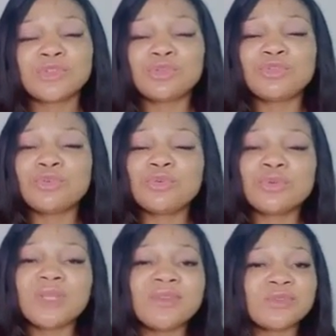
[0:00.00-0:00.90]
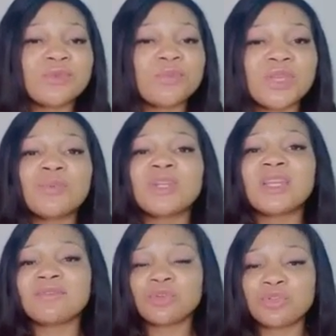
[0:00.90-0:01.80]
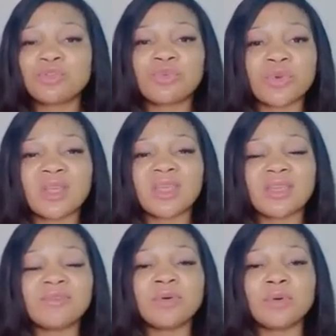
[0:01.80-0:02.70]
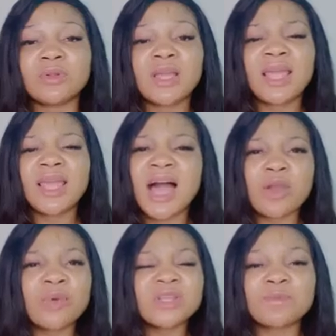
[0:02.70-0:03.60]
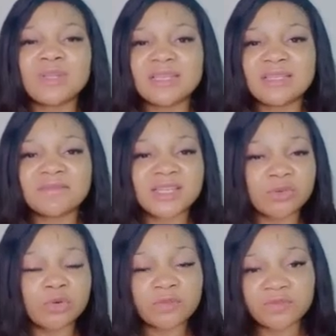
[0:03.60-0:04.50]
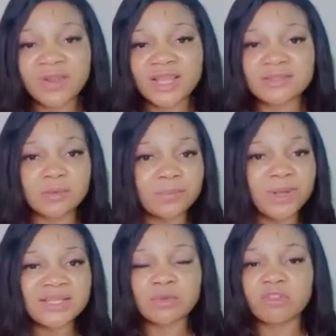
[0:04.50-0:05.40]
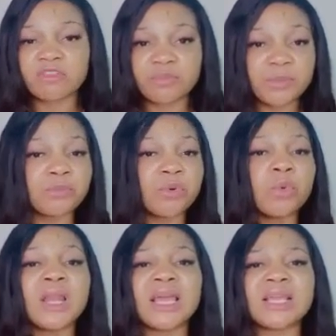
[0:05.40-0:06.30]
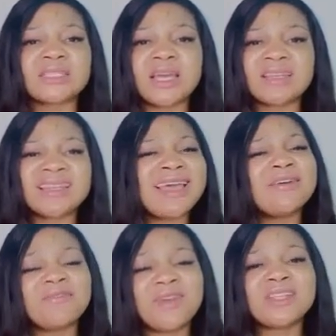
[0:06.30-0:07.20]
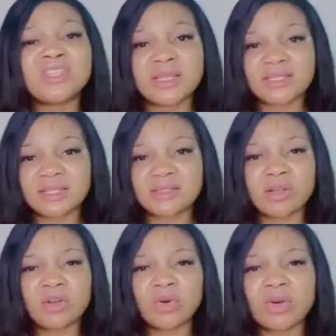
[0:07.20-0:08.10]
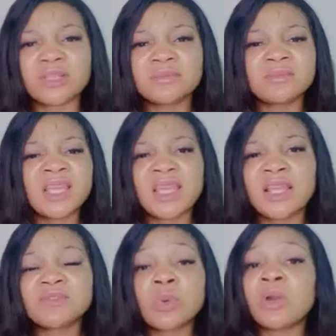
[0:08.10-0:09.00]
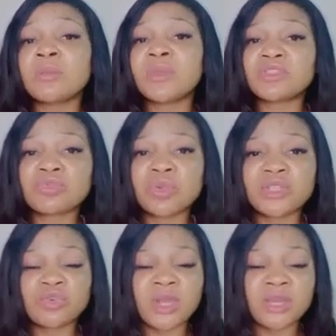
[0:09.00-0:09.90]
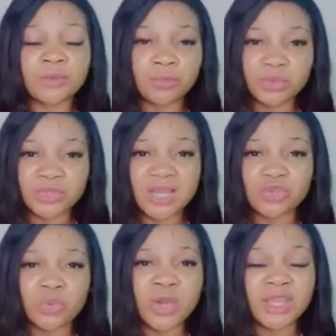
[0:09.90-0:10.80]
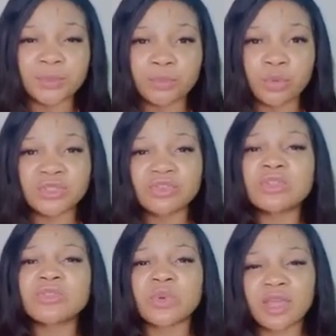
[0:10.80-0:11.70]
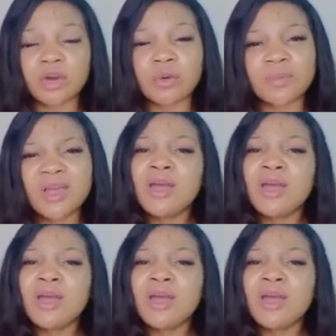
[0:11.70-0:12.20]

You do good even to the people that have done you evil. I always believe that God fights the battle of people who are like that. Vengeance is the Lord. If someone mistreats you and you are in a position to help,